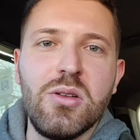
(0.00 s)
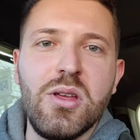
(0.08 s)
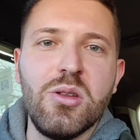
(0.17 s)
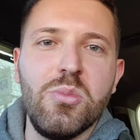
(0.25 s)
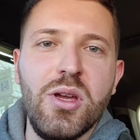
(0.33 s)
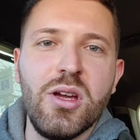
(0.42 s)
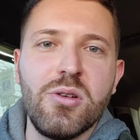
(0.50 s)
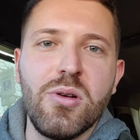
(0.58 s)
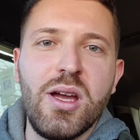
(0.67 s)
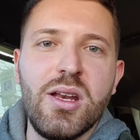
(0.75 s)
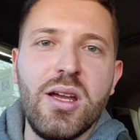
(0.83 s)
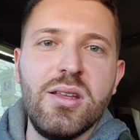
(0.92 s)
either be a
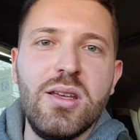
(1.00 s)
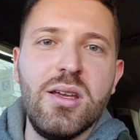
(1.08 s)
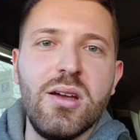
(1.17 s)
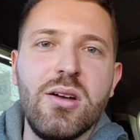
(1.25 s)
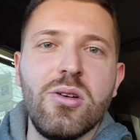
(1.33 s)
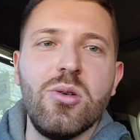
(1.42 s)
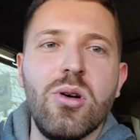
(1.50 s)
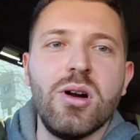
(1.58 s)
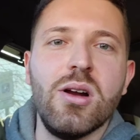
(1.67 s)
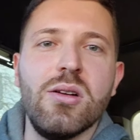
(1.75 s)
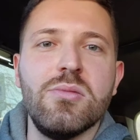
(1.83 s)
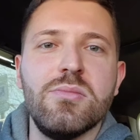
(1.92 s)
great idea
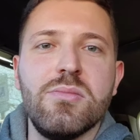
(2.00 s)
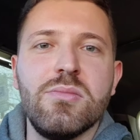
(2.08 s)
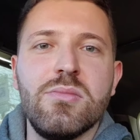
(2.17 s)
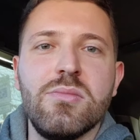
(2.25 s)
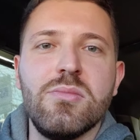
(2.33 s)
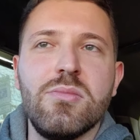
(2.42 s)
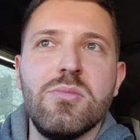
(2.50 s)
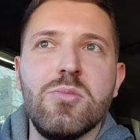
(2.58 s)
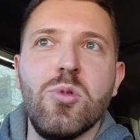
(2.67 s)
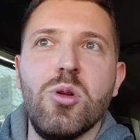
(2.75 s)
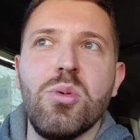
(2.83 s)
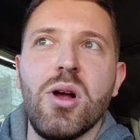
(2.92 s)
or
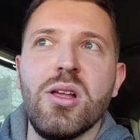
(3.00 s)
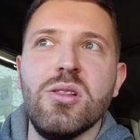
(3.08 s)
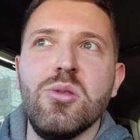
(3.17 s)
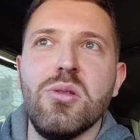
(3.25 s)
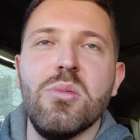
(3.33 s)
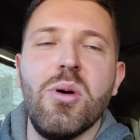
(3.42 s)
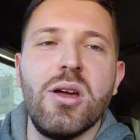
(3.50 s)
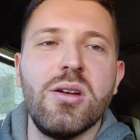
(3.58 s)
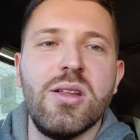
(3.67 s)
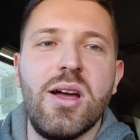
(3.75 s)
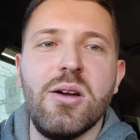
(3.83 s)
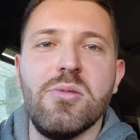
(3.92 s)
we'll probably lose the bike on
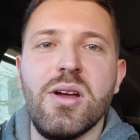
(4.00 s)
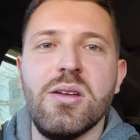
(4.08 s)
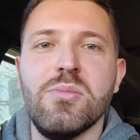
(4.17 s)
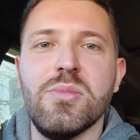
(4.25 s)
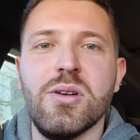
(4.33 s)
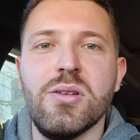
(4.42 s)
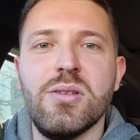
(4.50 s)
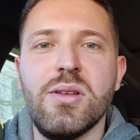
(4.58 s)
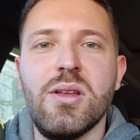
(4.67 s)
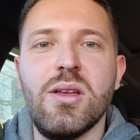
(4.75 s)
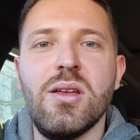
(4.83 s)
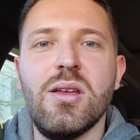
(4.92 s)
the highway, but
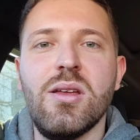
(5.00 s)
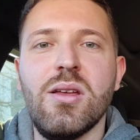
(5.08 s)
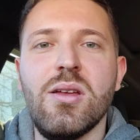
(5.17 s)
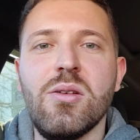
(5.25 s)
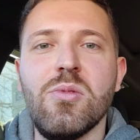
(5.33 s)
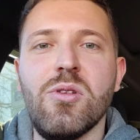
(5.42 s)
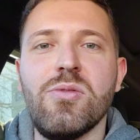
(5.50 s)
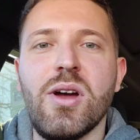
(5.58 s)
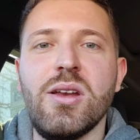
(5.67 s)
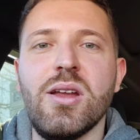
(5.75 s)
we'll find